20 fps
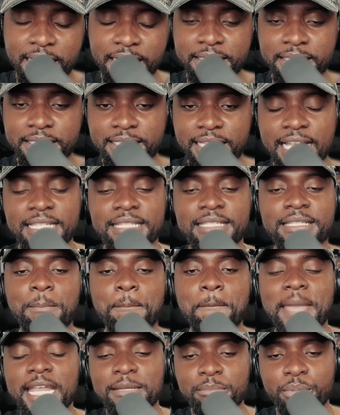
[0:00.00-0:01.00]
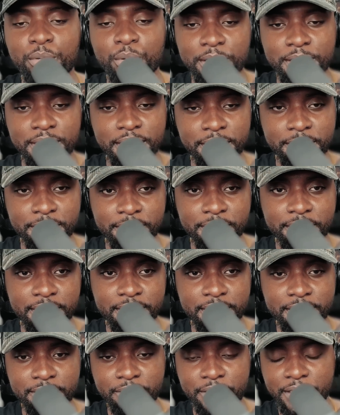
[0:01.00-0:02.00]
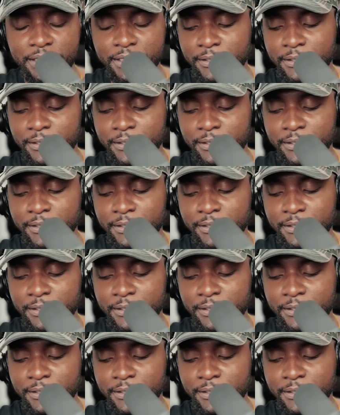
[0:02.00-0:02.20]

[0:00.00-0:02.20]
That's that's the main point here in this